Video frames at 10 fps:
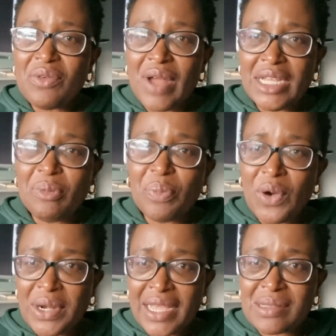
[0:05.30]
the right
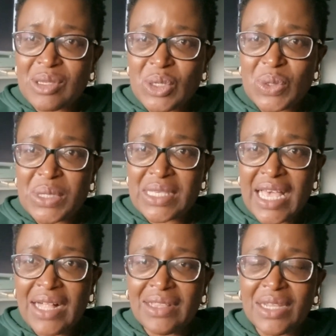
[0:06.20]
products to
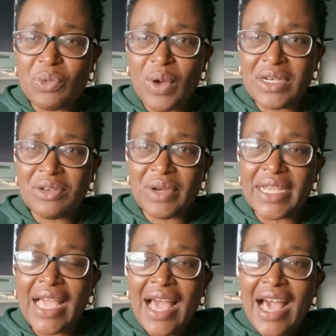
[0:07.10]
sell and
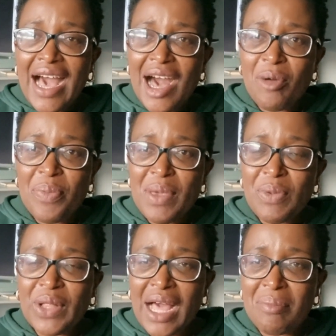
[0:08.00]
wondering how
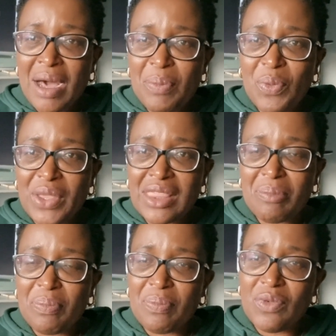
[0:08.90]
people come up with
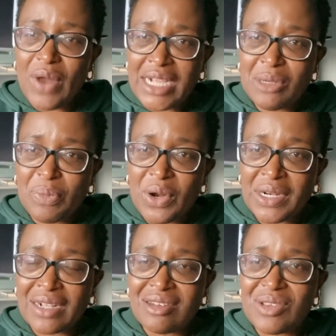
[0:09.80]
the right
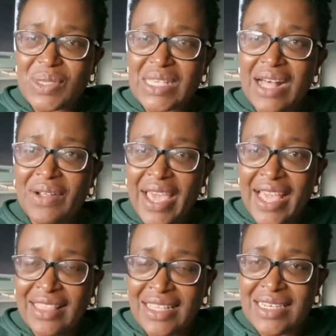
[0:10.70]
product to sell
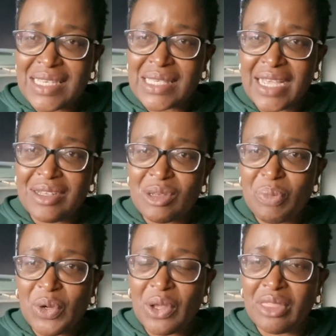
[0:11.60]
and the design to
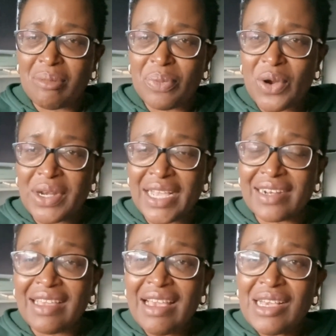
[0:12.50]
put on the
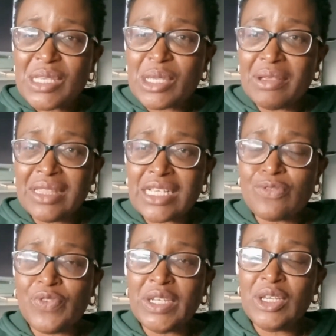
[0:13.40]
product. So in
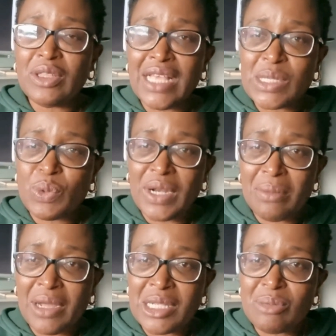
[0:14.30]
this video, that's what
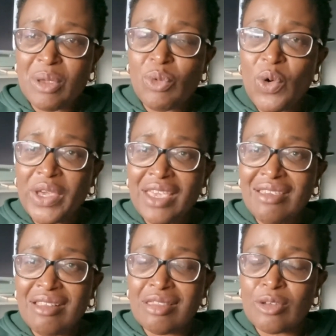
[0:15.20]
I'm going to be
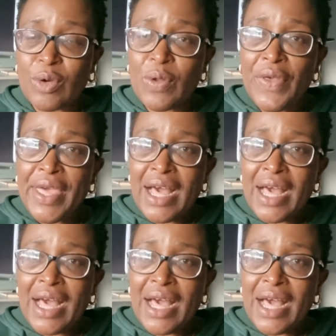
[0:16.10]
walking you through.